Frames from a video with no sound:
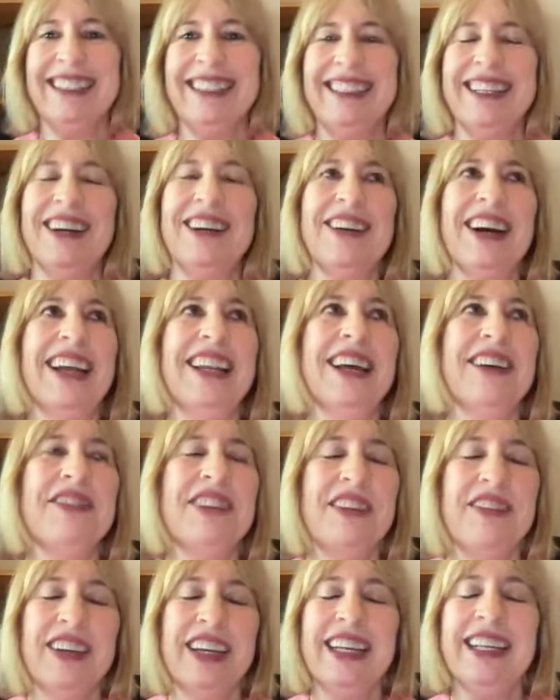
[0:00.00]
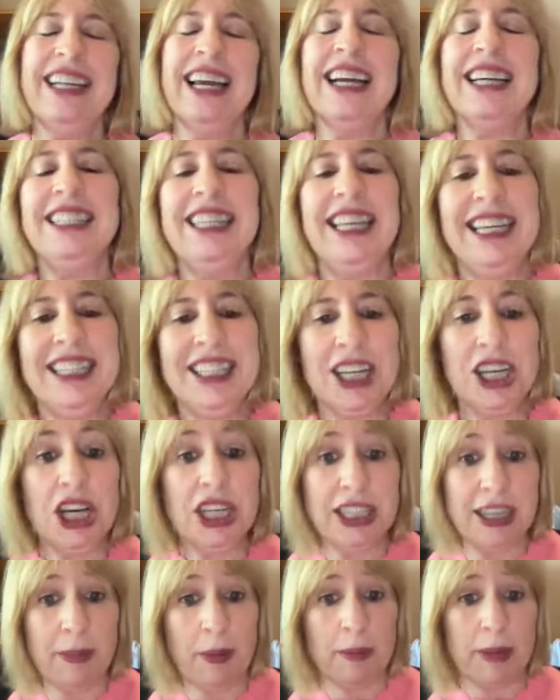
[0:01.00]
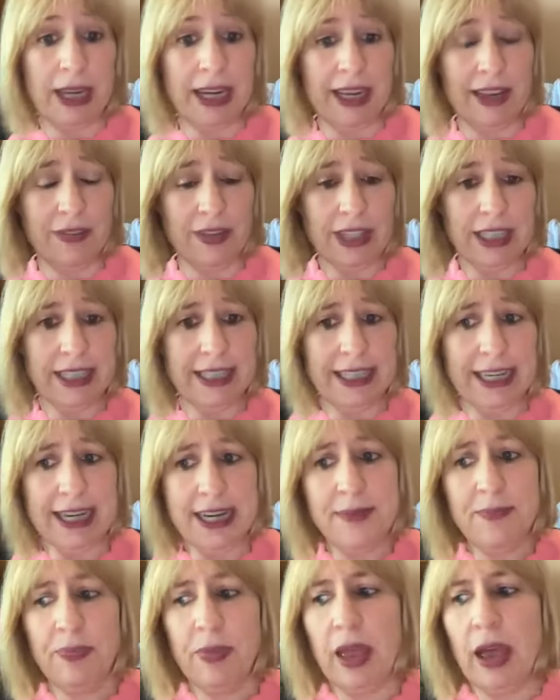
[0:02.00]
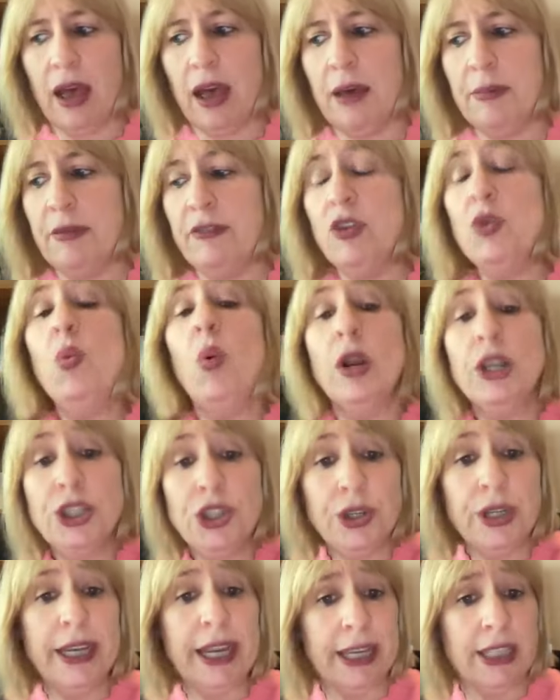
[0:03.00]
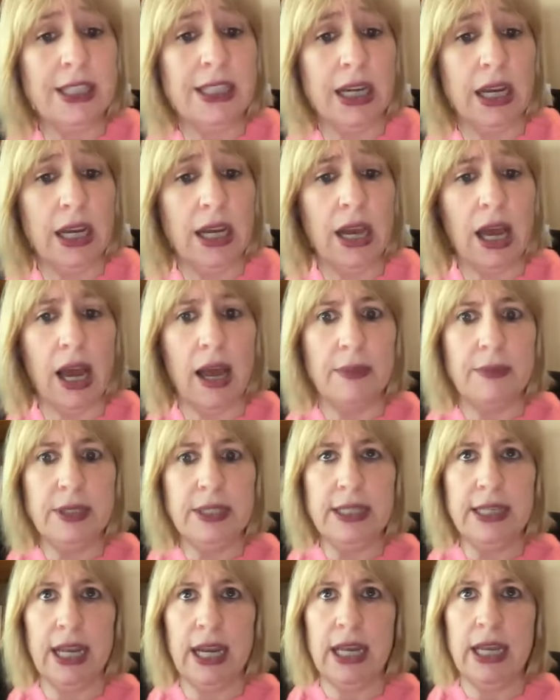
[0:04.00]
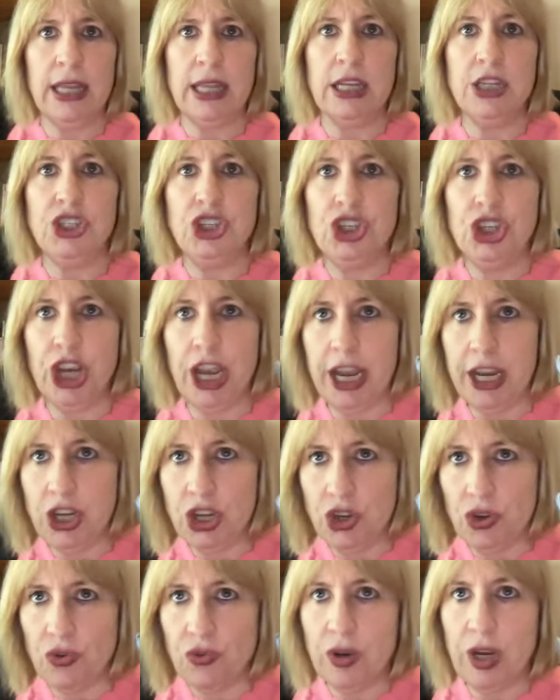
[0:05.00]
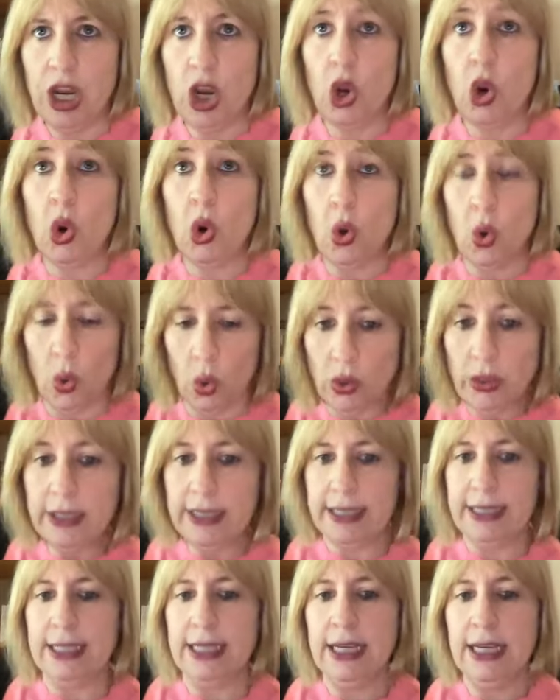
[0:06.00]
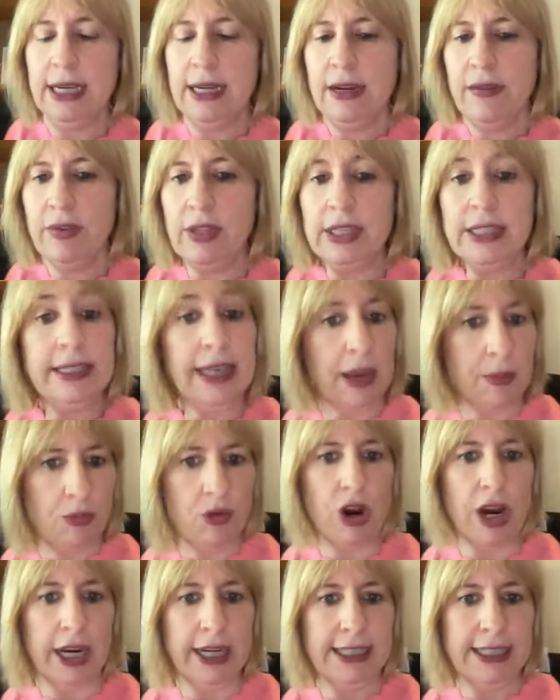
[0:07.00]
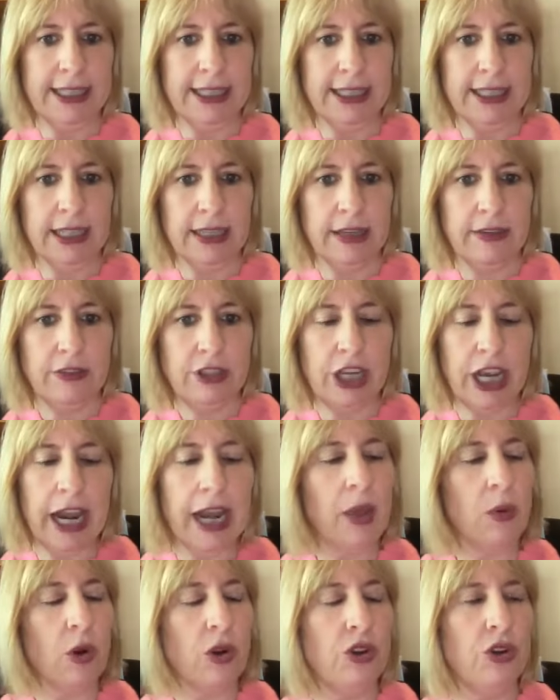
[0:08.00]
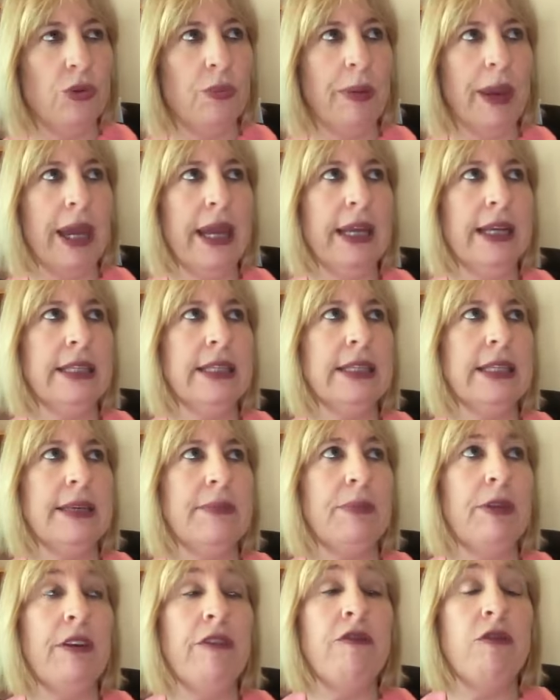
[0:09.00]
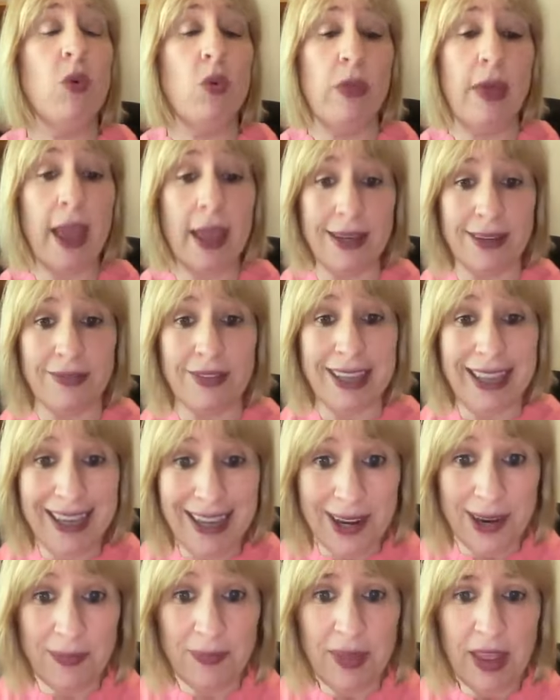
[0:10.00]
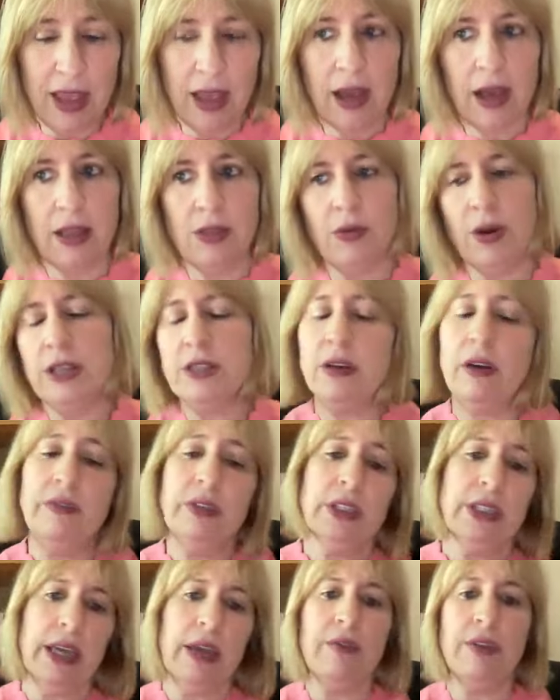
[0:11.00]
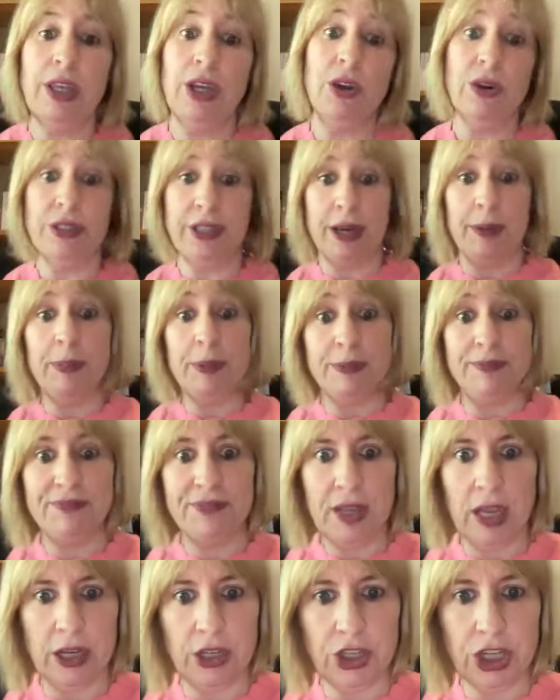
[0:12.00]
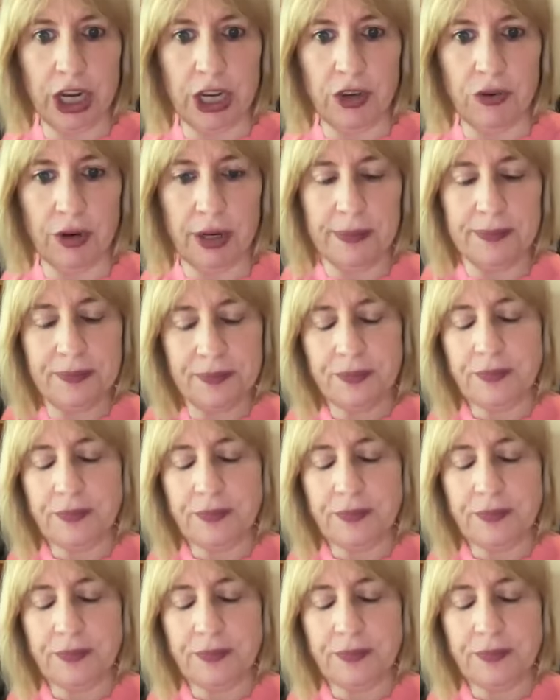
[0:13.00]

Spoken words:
yeah, I love giving it. Like I said, it's the last time I'm going to give it this year. If you want to do it next year, I'm selling the January course for the same price to anyone who pays before the end of the year. Otherwise, obviously, everything goes up in January.